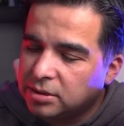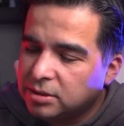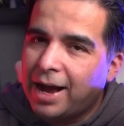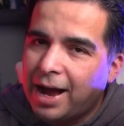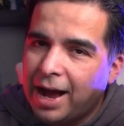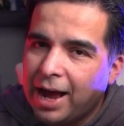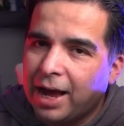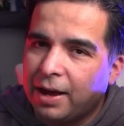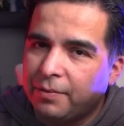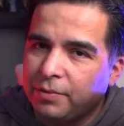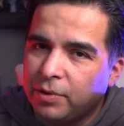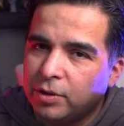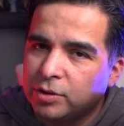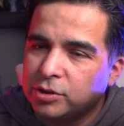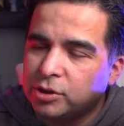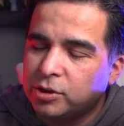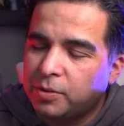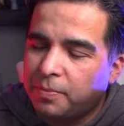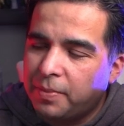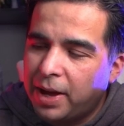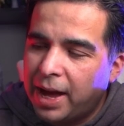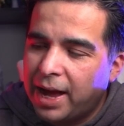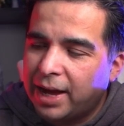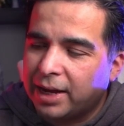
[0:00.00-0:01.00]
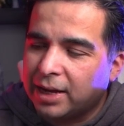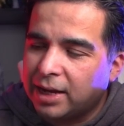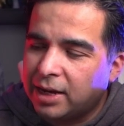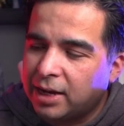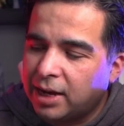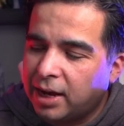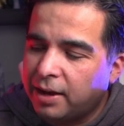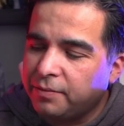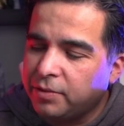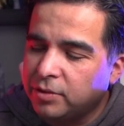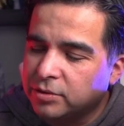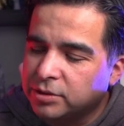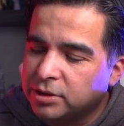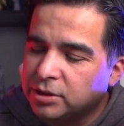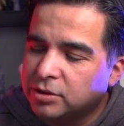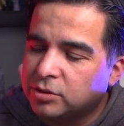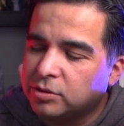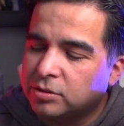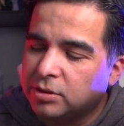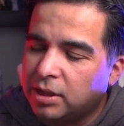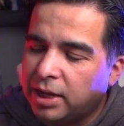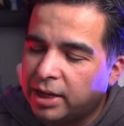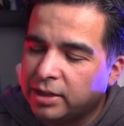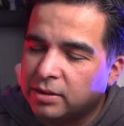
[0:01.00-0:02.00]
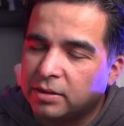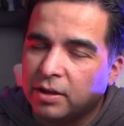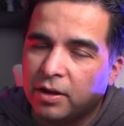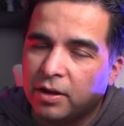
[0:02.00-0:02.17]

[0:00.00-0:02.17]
I have used the back and I have used it like